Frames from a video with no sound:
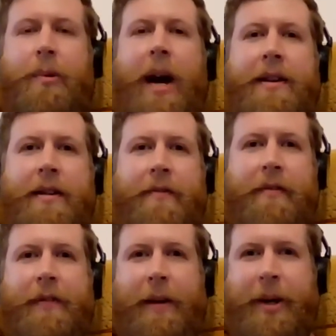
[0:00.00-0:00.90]
quite
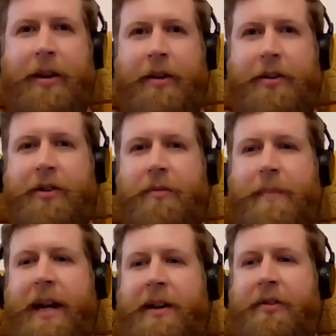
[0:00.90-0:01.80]
different pharmacological
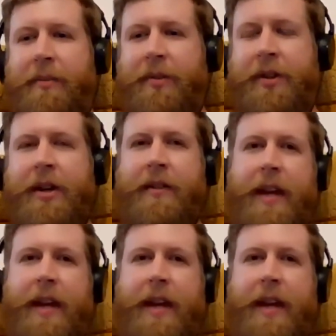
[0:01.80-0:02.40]
mechanisms.